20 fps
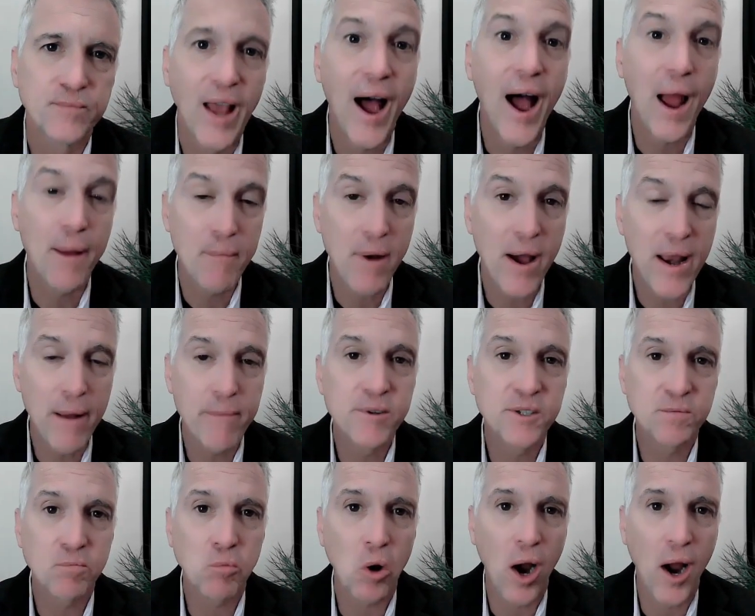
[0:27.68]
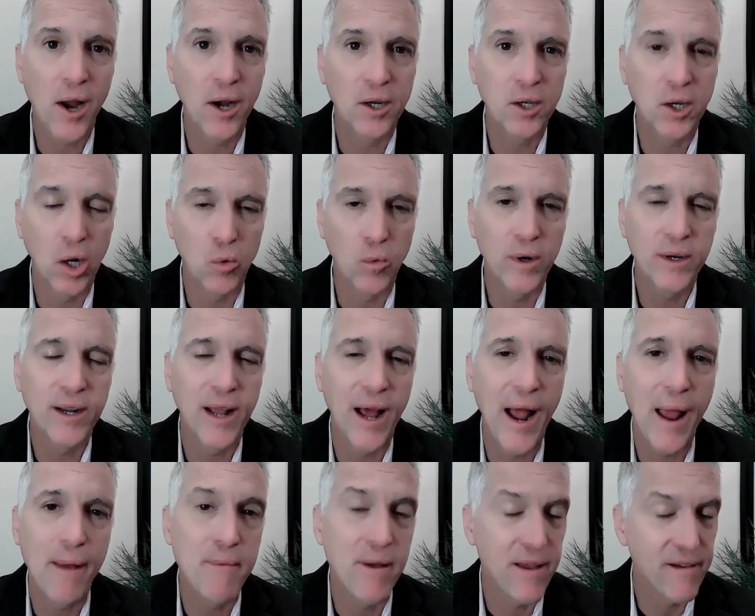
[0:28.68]
Hi, my name is Bryan Goodwin.
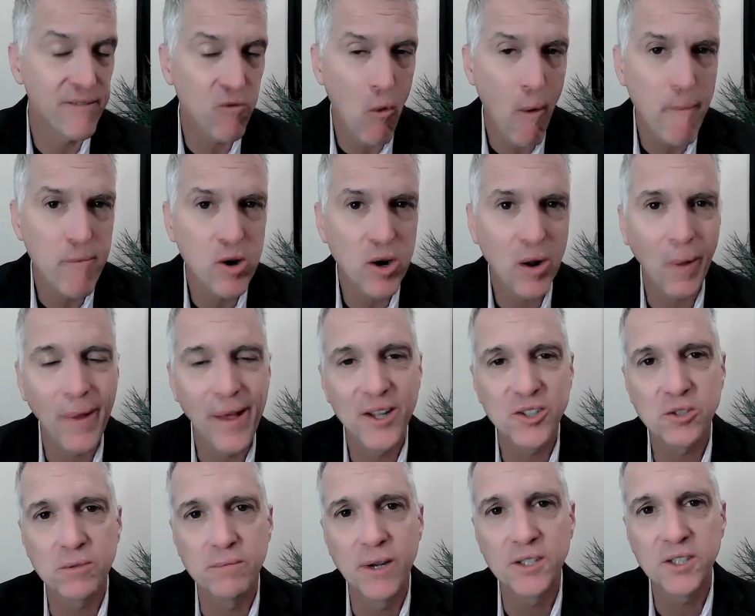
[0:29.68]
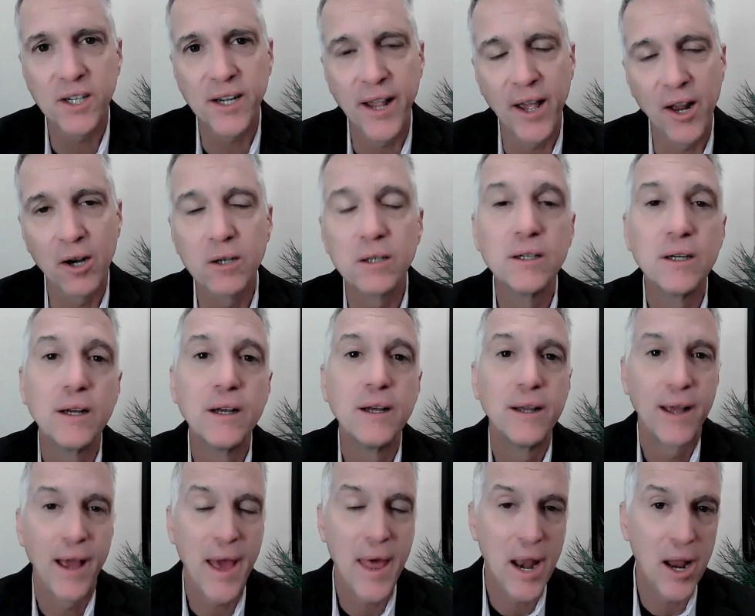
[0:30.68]
I am a former classroom educator,
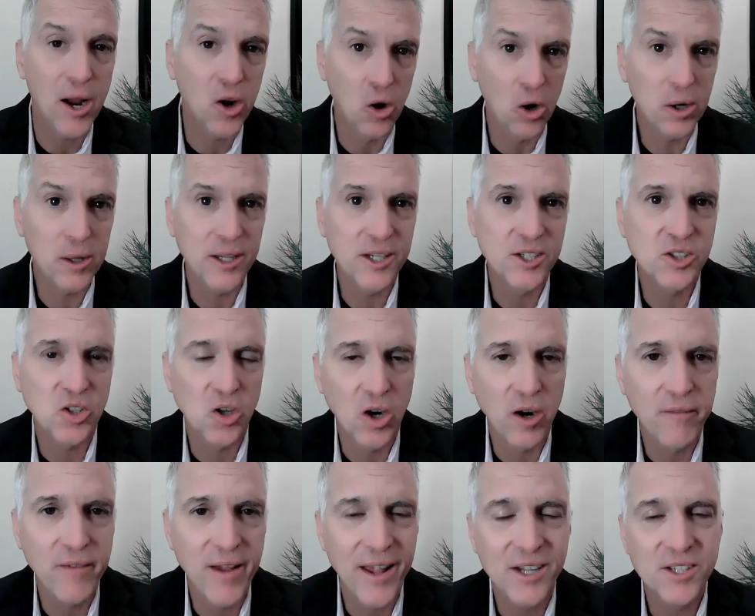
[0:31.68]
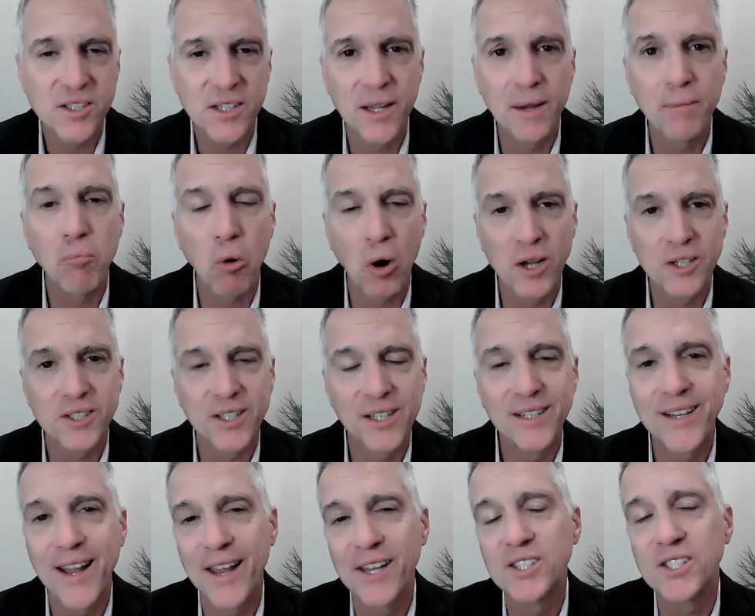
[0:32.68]
and I currently serve as the
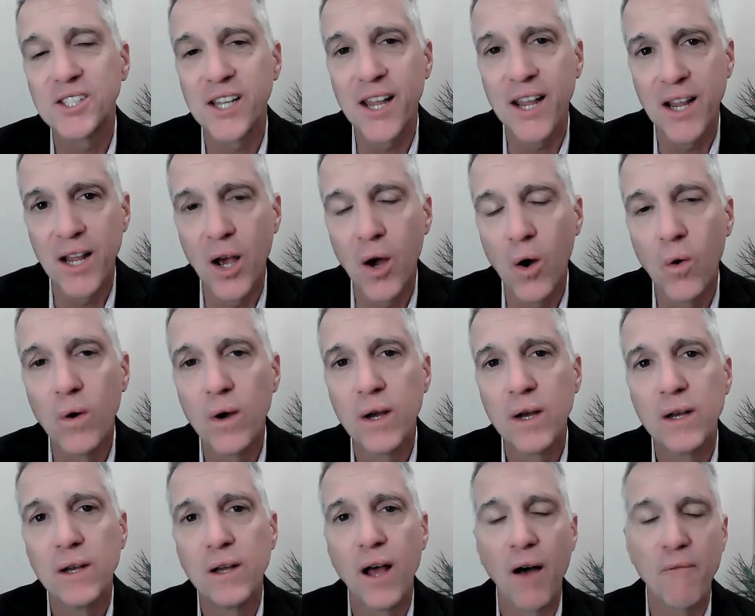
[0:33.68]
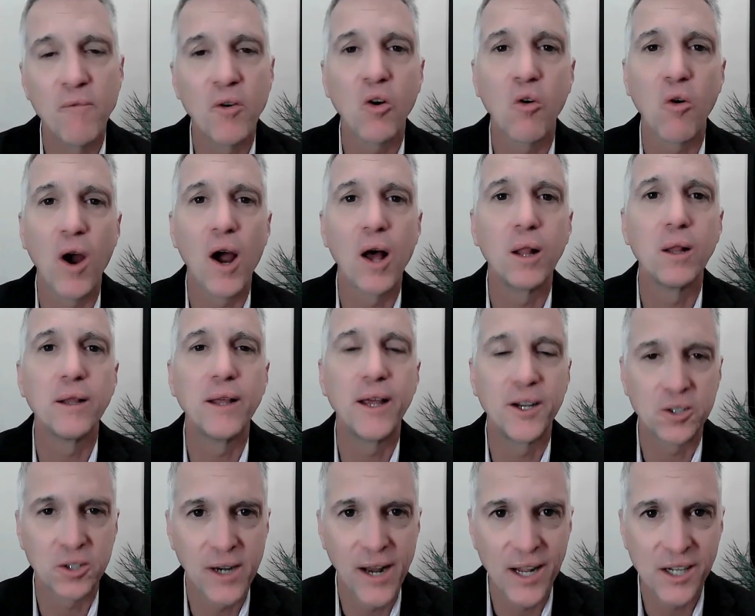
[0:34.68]
president and CEO of McREL
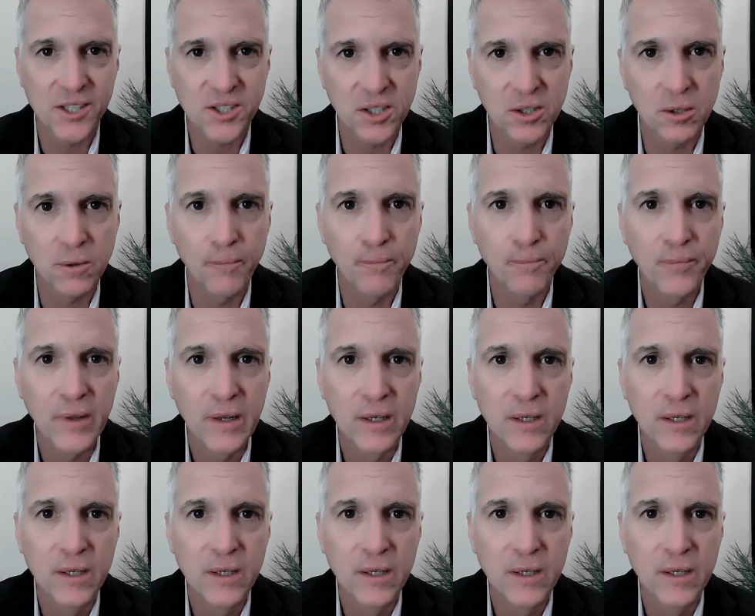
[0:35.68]
International.